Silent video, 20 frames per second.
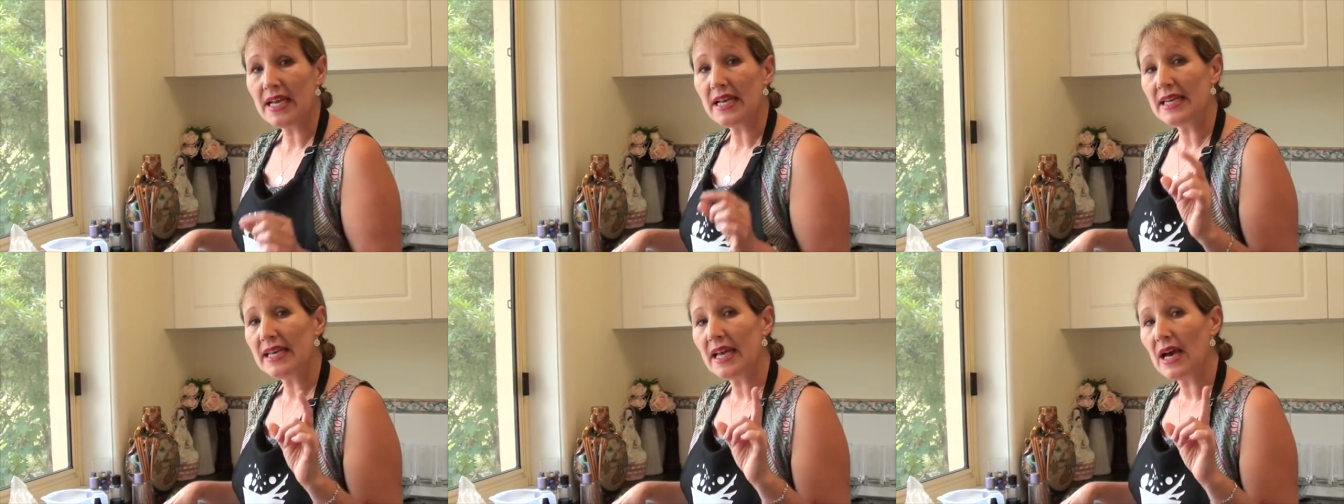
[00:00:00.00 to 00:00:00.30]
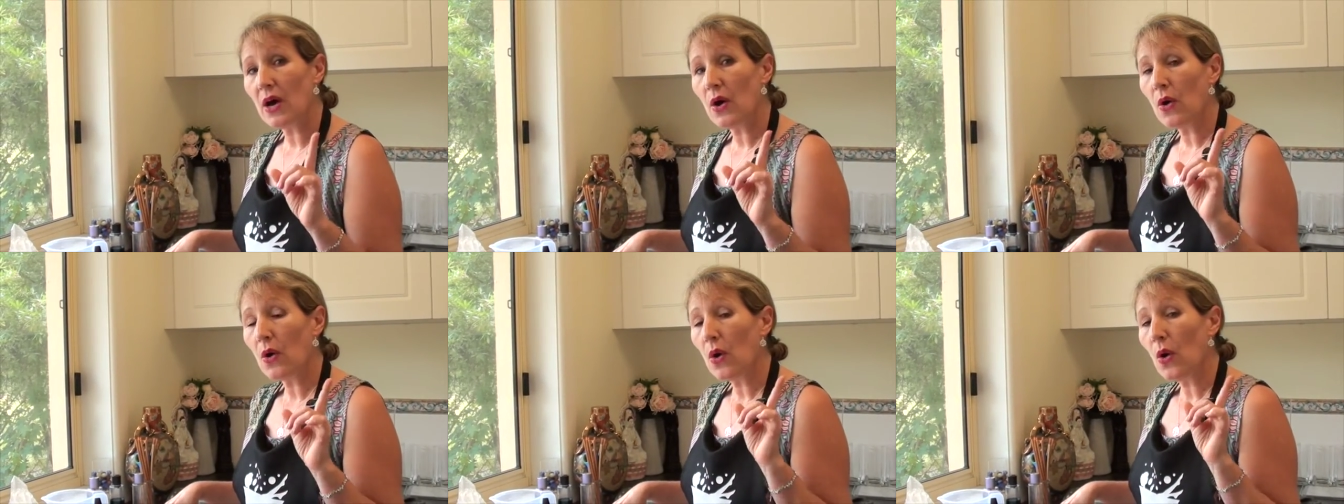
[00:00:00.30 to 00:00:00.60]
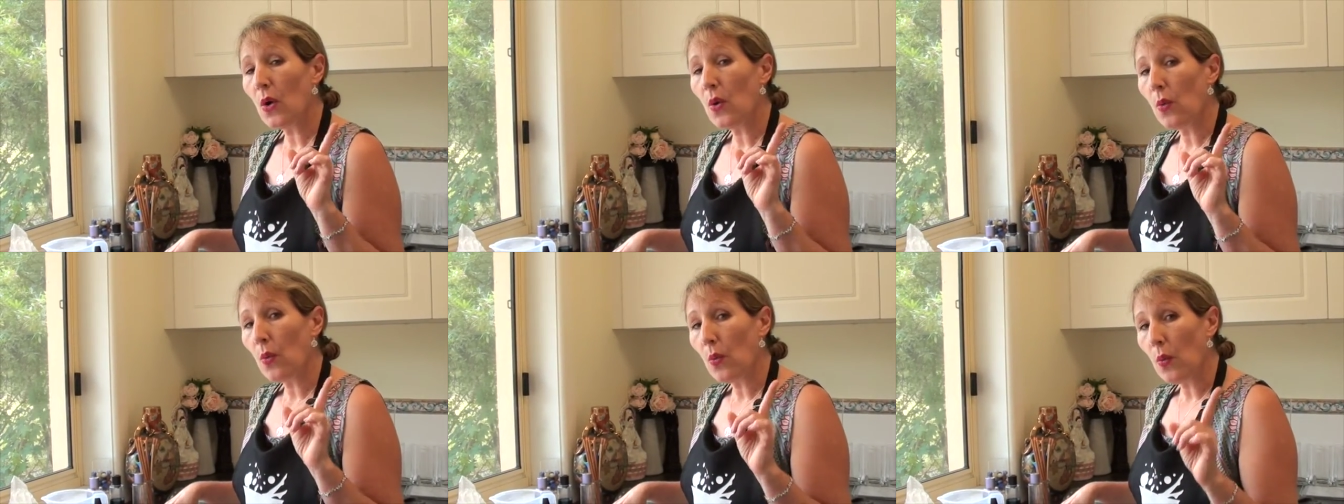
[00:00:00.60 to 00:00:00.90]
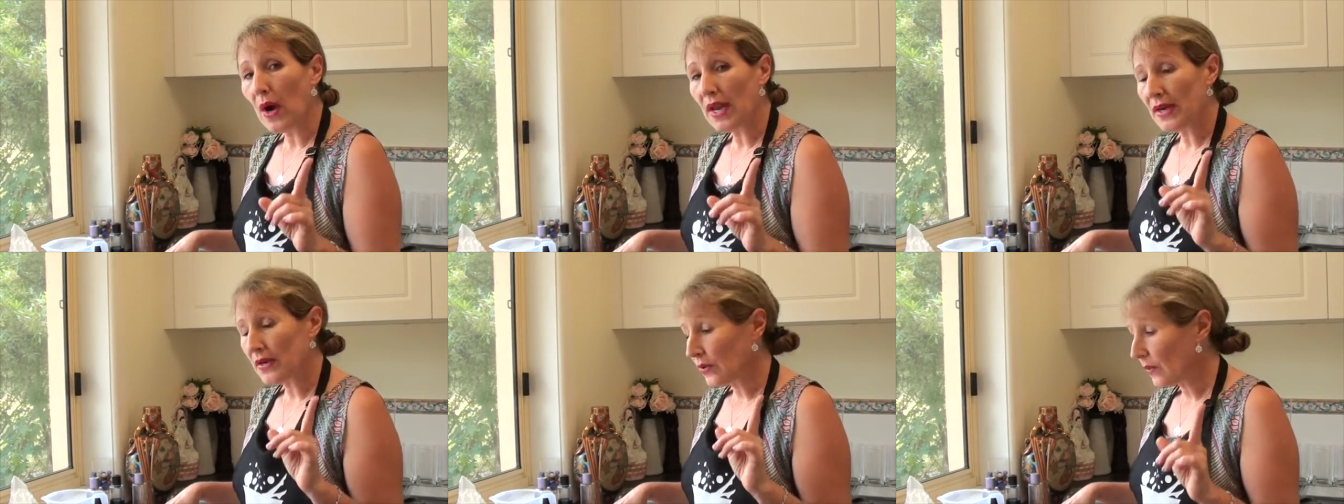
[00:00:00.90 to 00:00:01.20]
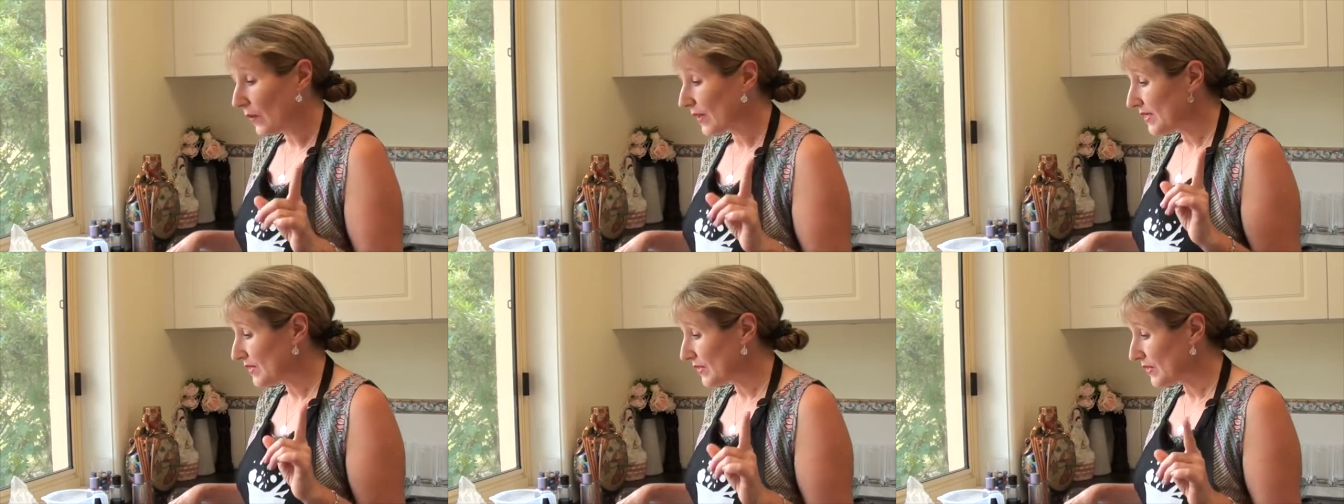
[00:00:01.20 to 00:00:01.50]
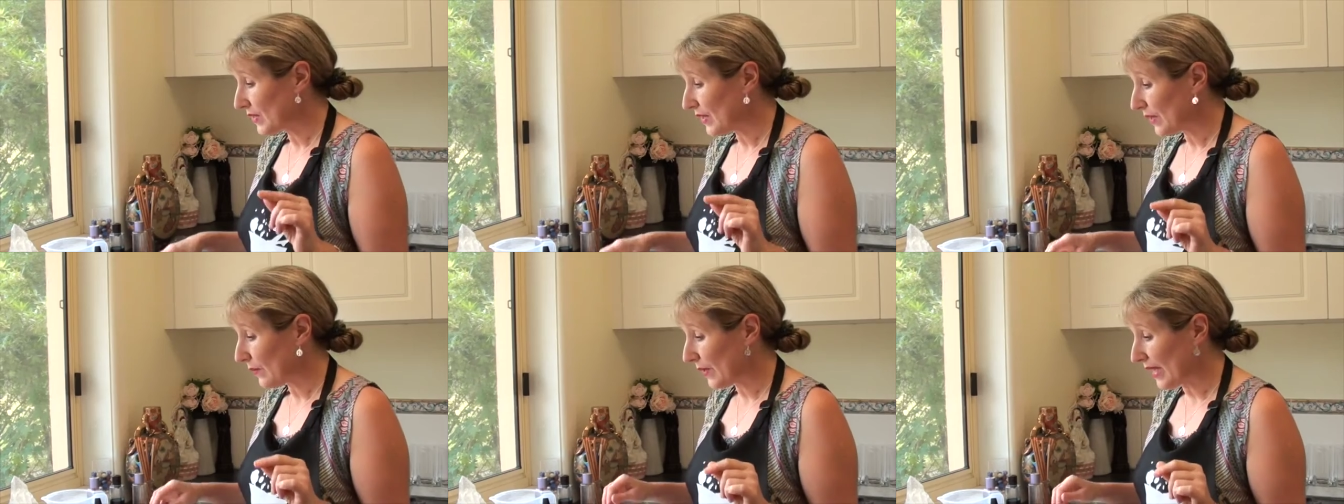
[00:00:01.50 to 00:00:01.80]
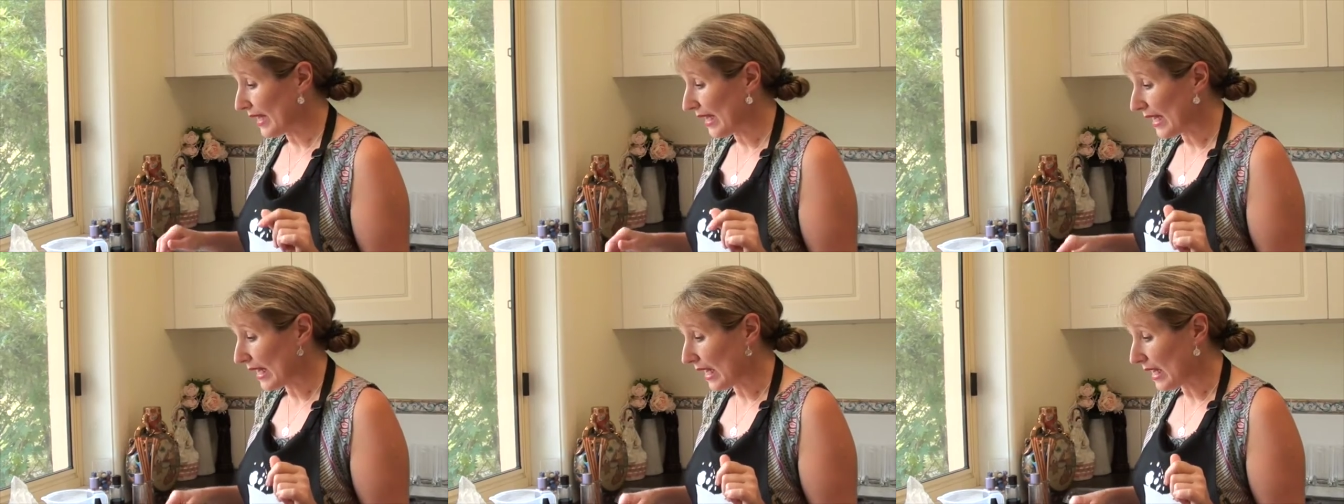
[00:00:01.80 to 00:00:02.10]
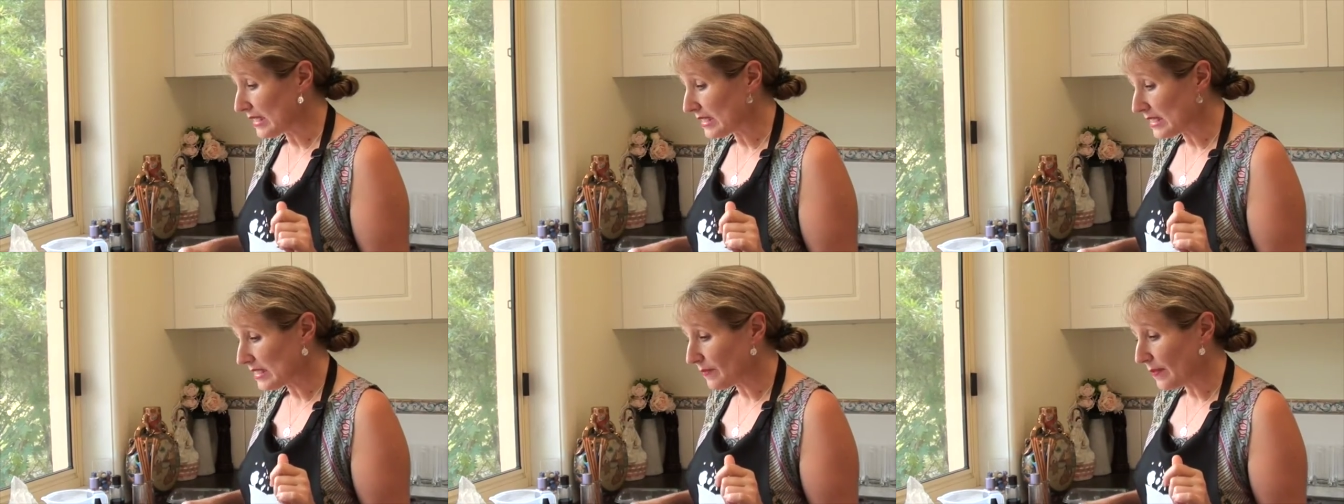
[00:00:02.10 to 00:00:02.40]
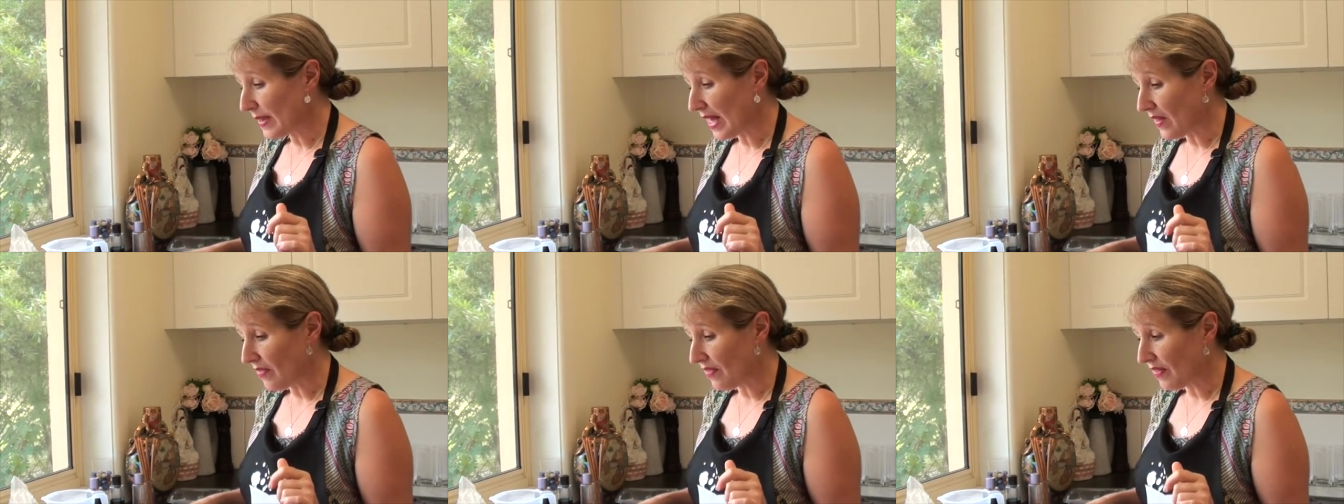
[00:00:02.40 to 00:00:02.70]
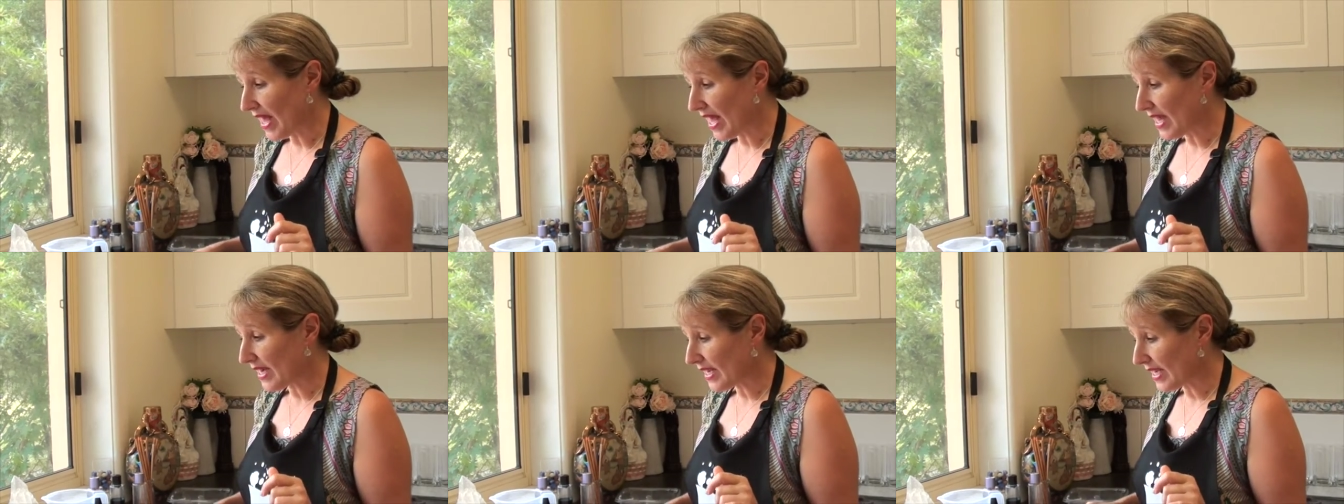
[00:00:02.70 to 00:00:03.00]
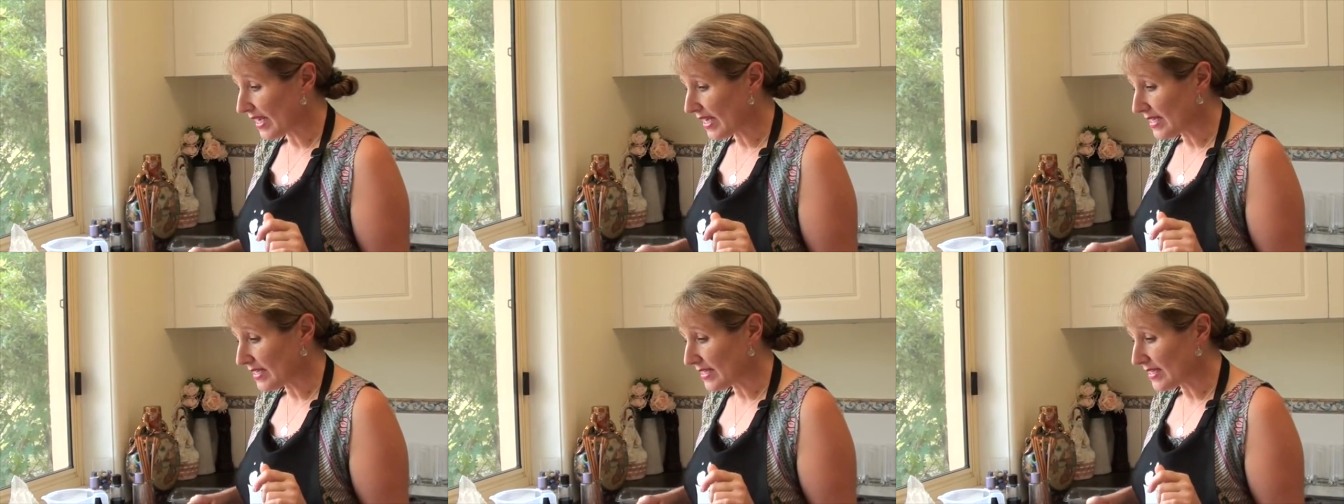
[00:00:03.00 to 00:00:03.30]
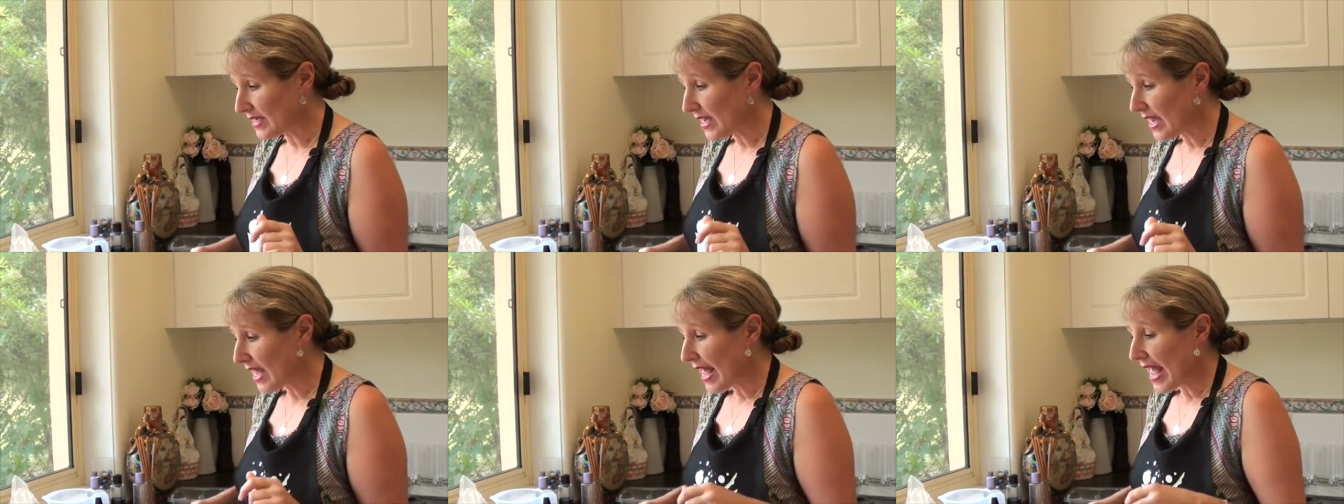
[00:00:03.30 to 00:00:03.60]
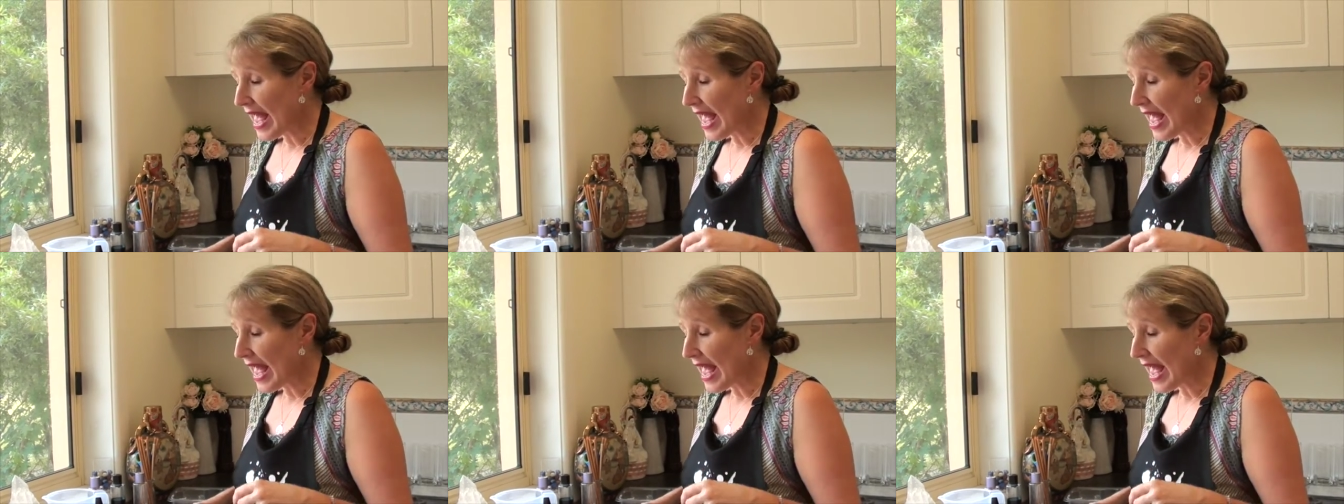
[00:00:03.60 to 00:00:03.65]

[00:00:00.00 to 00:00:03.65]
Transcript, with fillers: Now, one question that we get asked about that is,